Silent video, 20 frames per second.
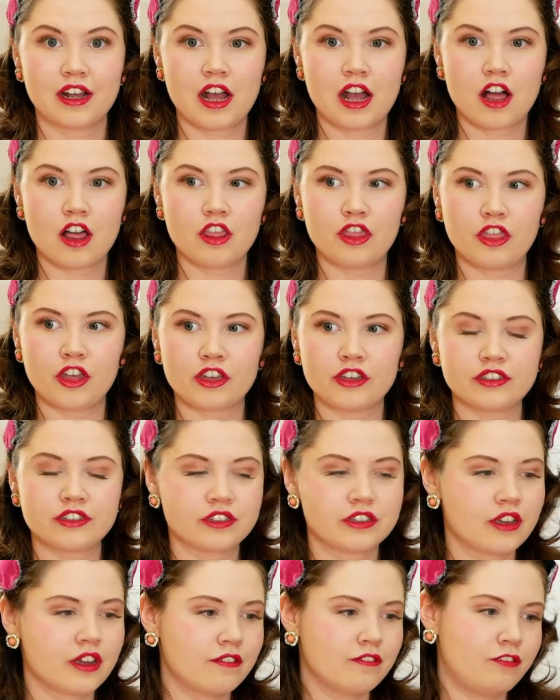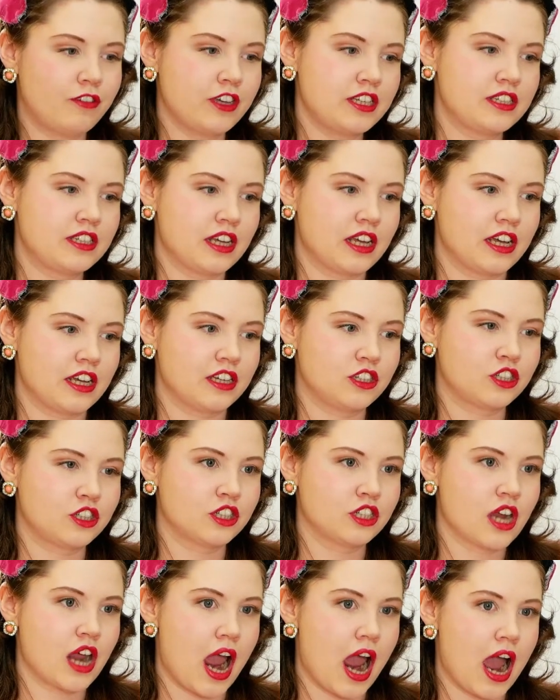that vintage
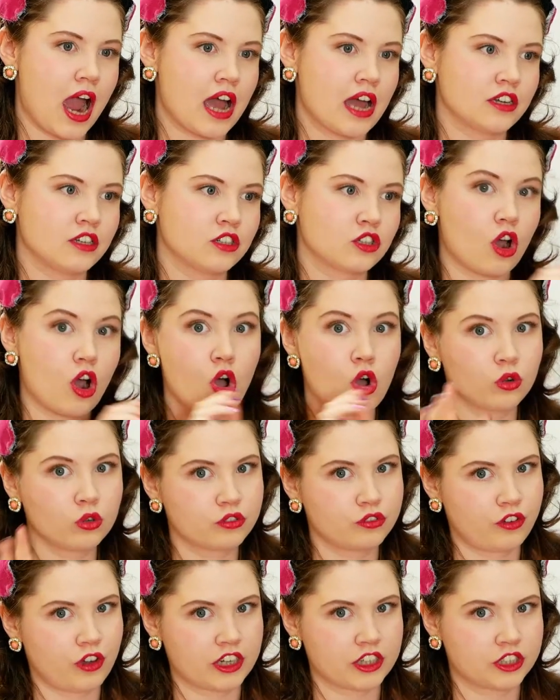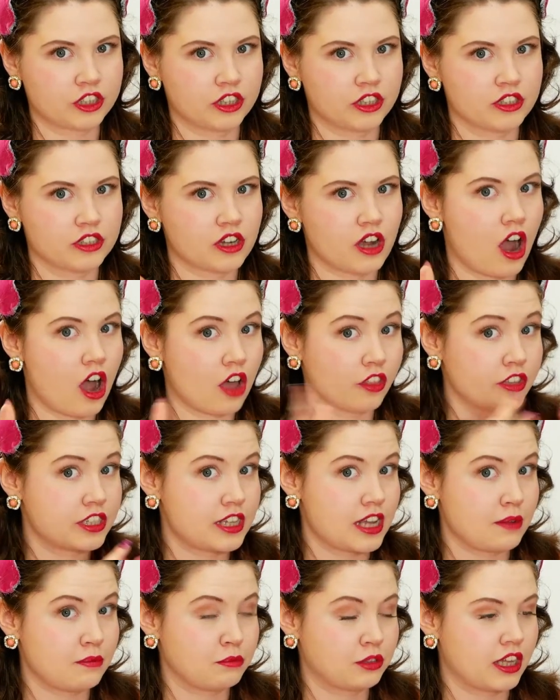and old fashioned are the
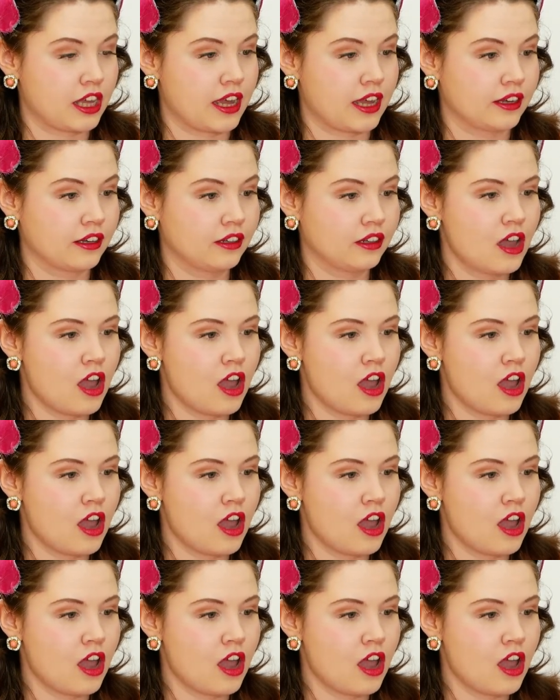same thing?